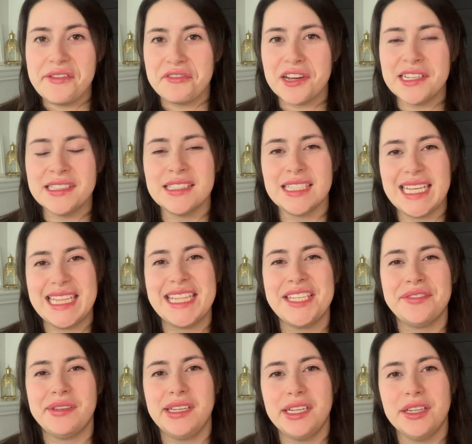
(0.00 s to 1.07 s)
friends, in
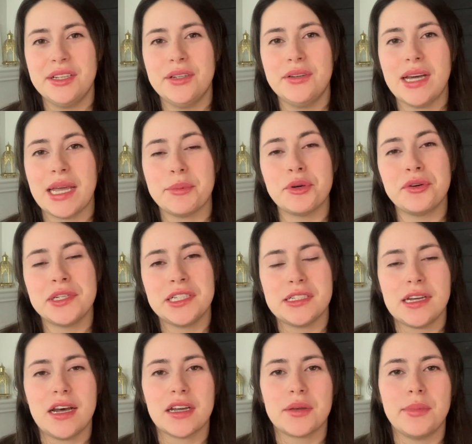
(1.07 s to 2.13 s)
this video I'm going to
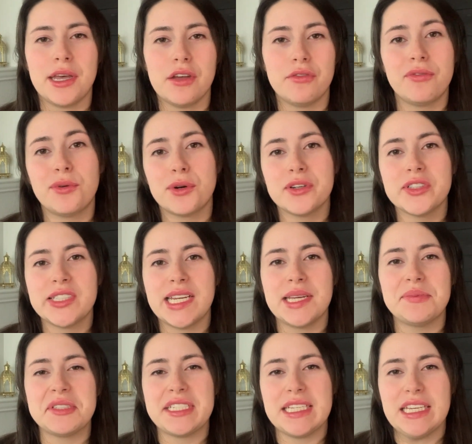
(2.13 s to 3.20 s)
talk about 4
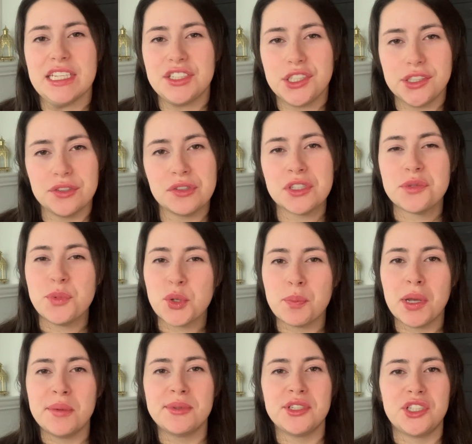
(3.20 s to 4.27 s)
steps to get children's book
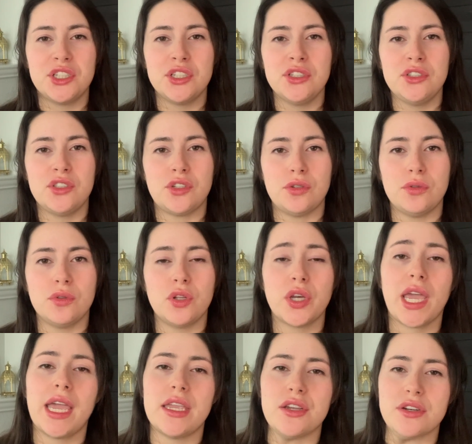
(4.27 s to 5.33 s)
publishers to look
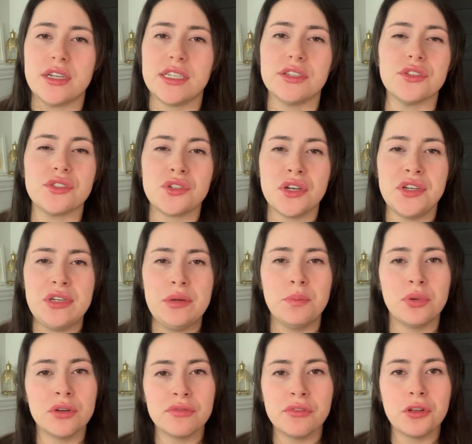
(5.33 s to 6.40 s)
at your illustration
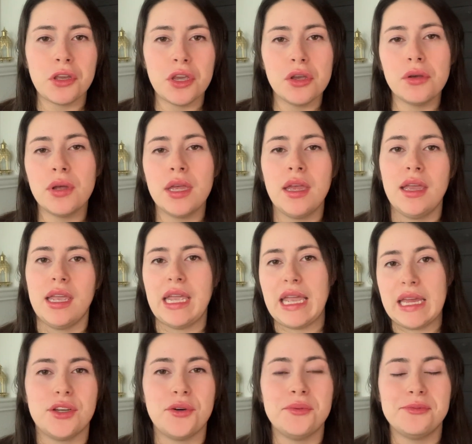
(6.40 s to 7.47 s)
portfolio
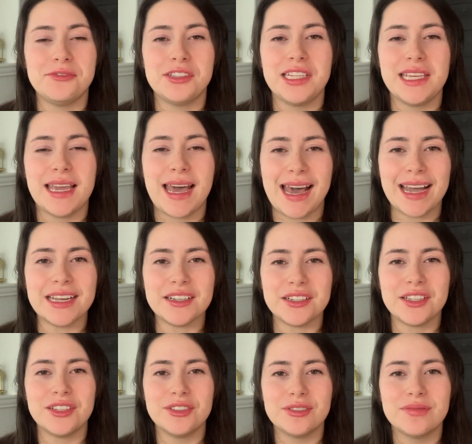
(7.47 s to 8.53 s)
and hopefully hire
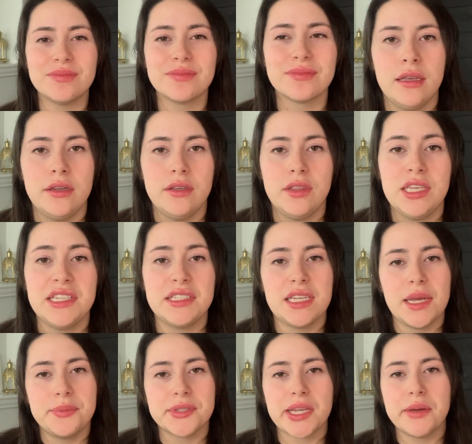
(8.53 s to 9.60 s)
you. These
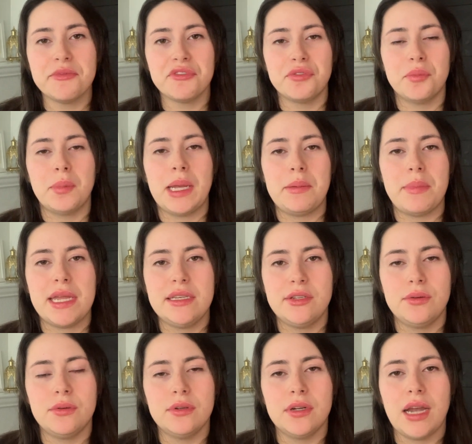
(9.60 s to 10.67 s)
steps come from my
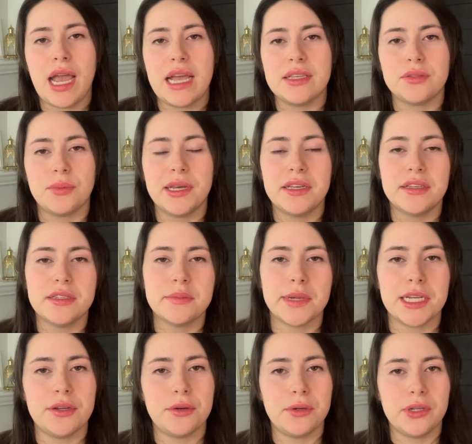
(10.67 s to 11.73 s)
mentor as well as
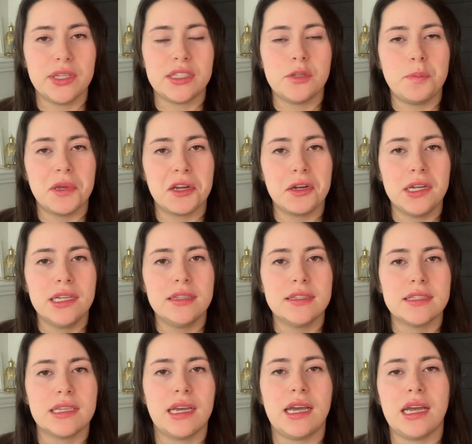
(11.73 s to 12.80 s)
my own
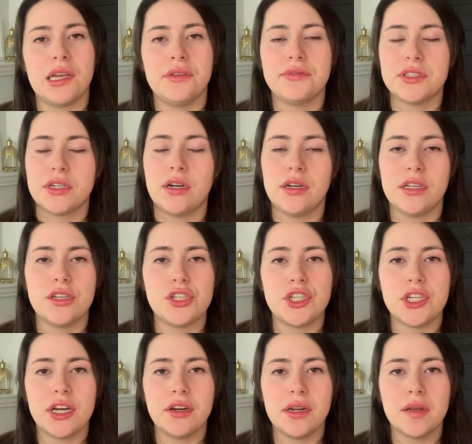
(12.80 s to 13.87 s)
experience. I've started
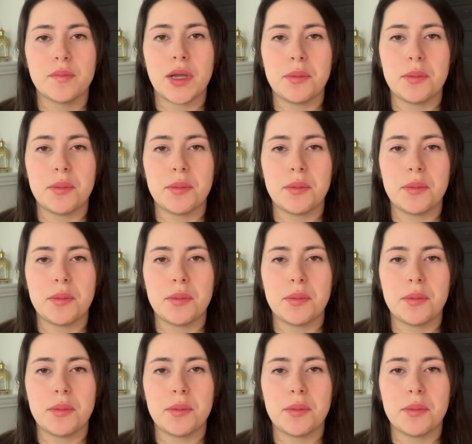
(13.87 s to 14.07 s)
sharing my